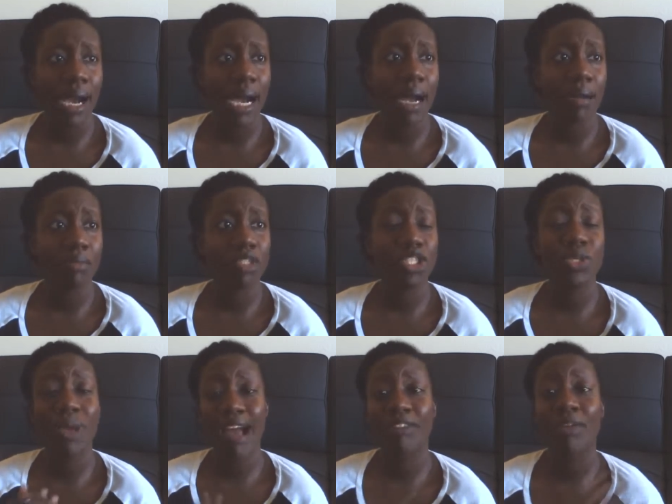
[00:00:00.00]
Do
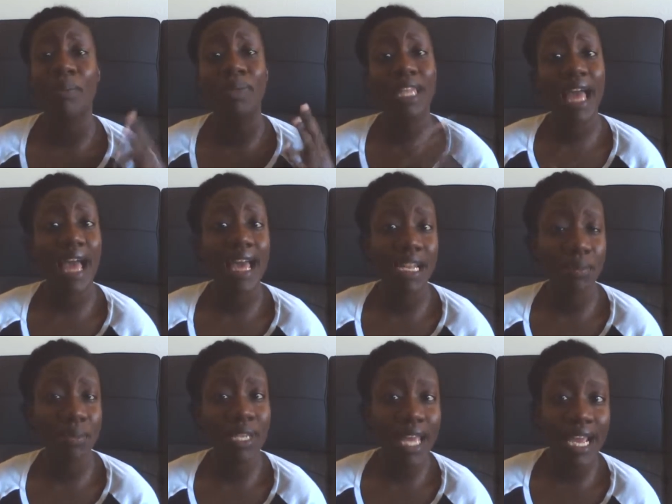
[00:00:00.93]
you have a plan
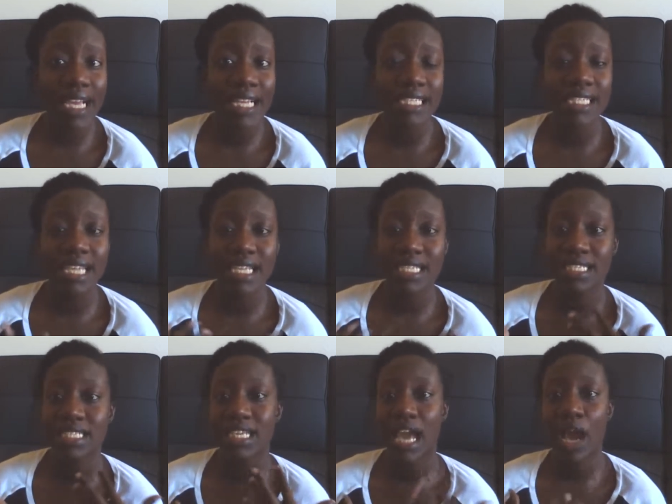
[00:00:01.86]
in place?
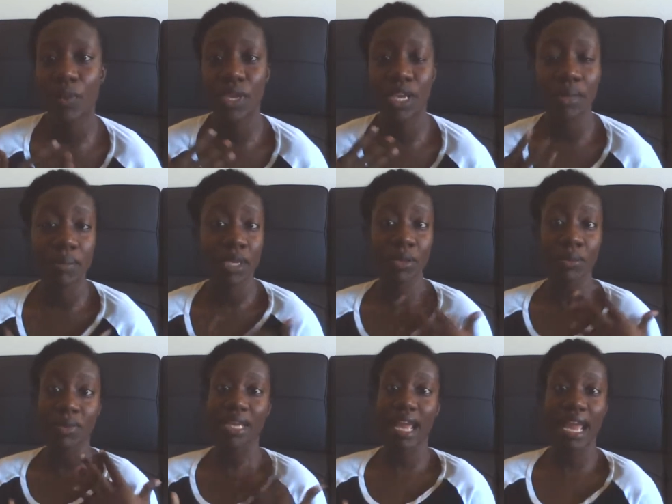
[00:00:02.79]
Let's see how we can be
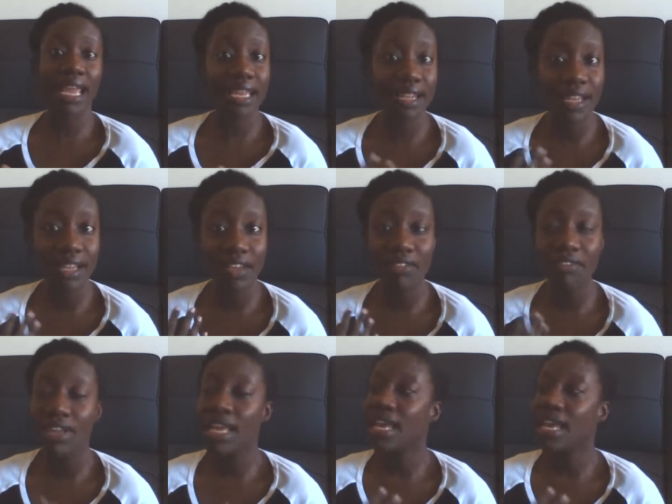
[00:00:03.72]
creative.